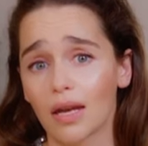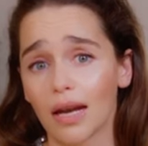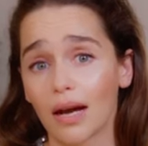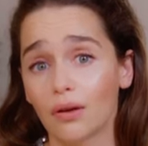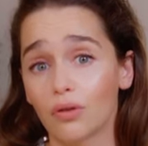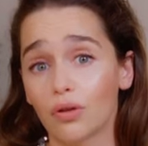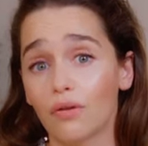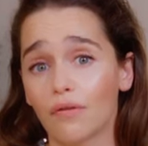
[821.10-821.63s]
than
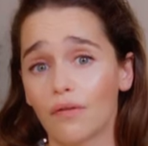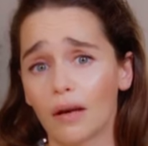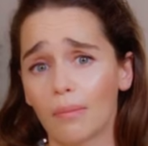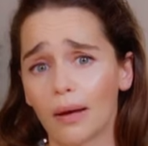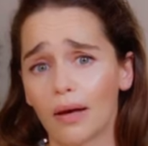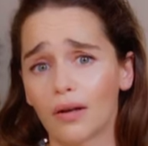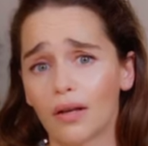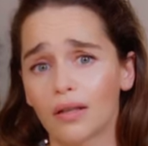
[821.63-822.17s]
how you feel
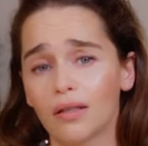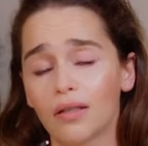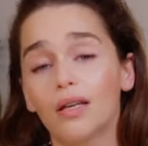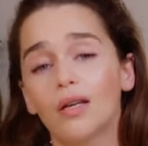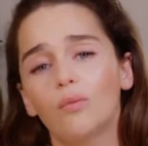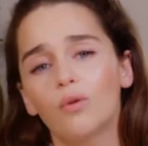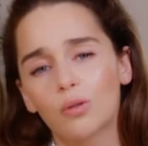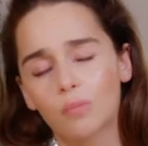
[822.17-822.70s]
about it.
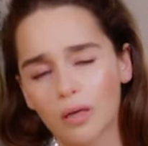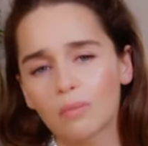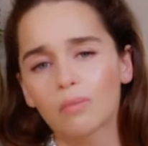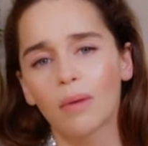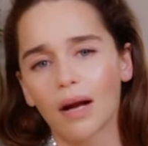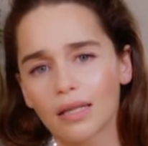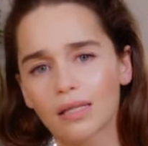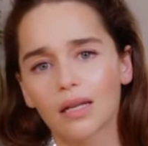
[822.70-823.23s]
Which brings me
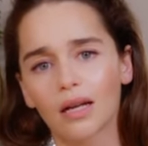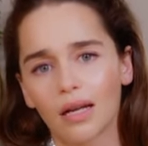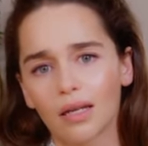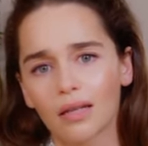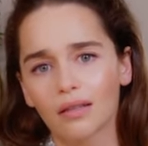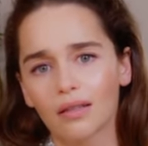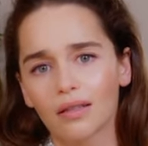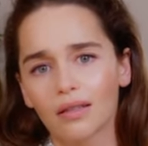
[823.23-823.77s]
back to
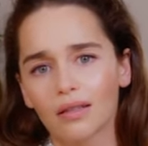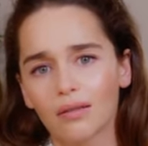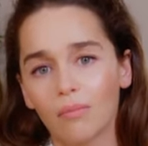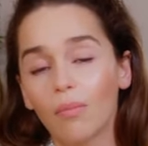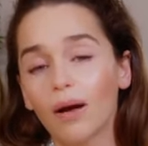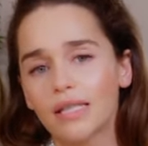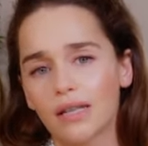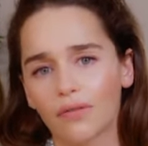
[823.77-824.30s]
like
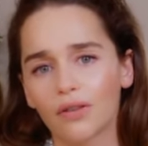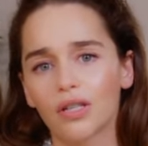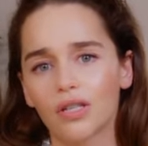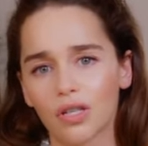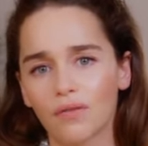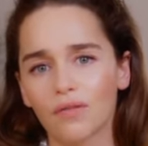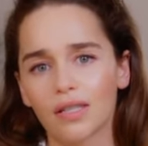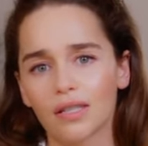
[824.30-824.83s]
my
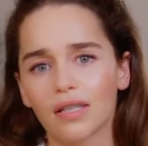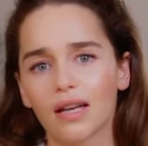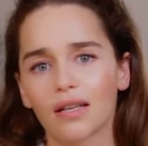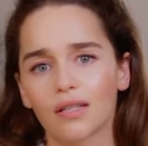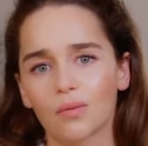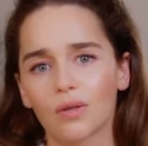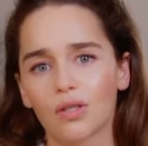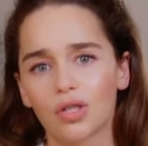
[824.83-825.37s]
definition of
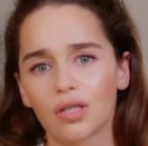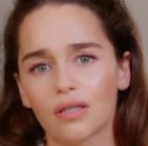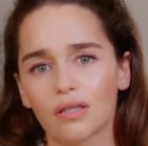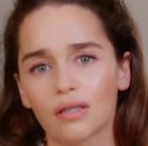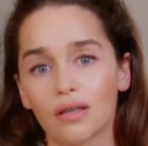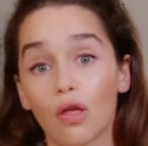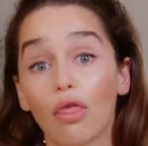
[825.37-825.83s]
success, which is